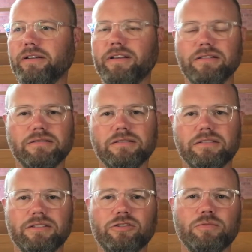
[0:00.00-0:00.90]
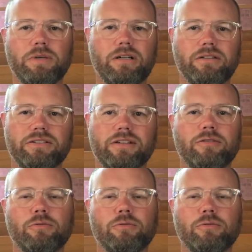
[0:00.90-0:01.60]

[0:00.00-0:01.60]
in small, subtle